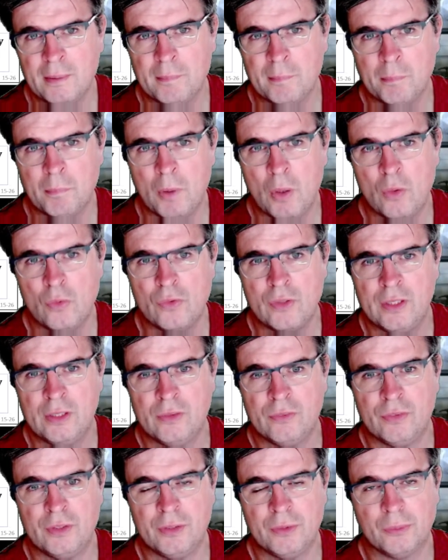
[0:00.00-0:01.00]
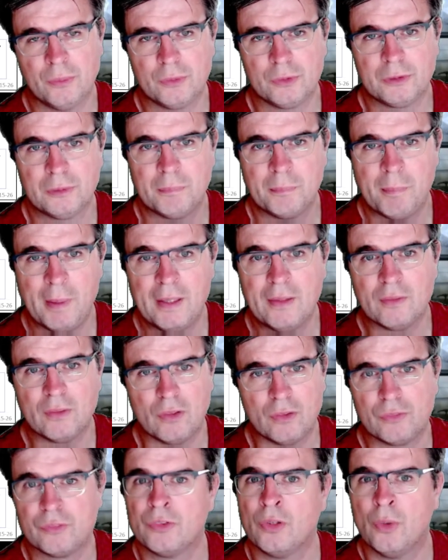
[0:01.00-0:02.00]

both individuals better off,